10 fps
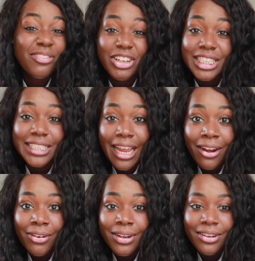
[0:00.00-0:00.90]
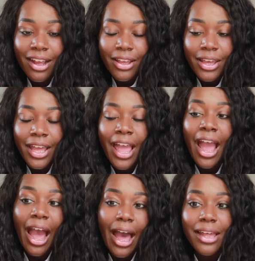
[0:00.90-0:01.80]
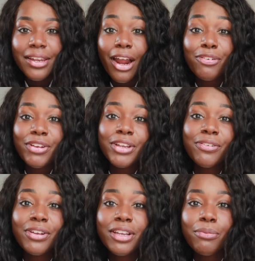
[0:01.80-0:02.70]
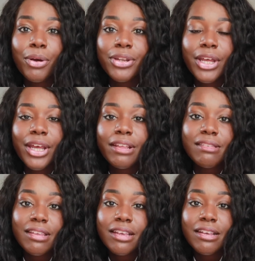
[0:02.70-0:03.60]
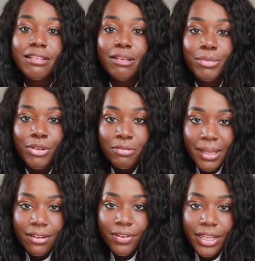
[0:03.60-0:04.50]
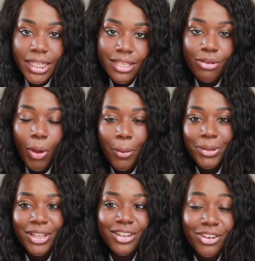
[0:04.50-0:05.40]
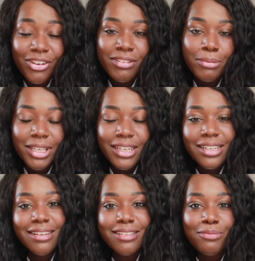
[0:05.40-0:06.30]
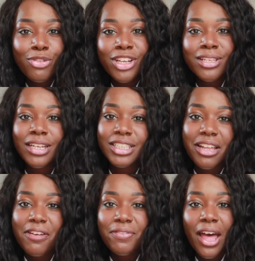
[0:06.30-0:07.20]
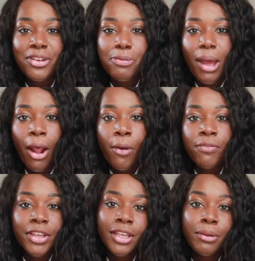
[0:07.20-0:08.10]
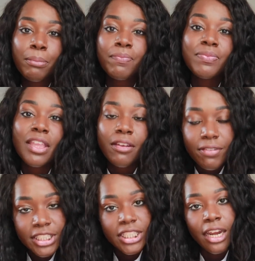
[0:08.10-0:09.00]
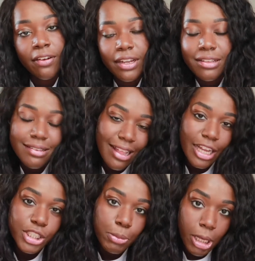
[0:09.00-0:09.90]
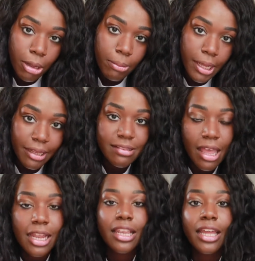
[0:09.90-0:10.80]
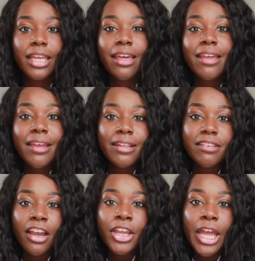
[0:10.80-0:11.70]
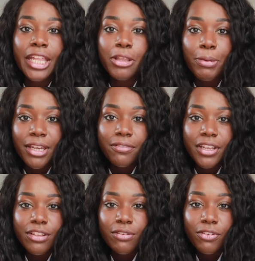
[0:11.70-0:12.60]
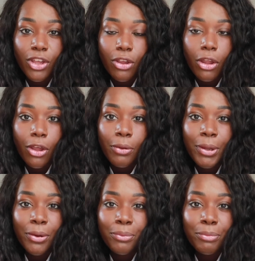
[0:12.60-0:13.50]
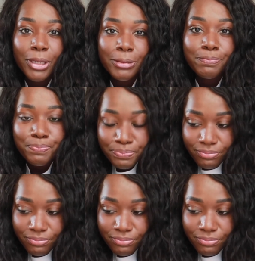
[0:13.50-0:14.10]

vegetarian diet, and I really, really wanna see some of those benefits. So what I'm gonna do is I'm gonna link some research that I found about a vegan, vegetarian / plant-based kind of like diet and the benefits of going on one.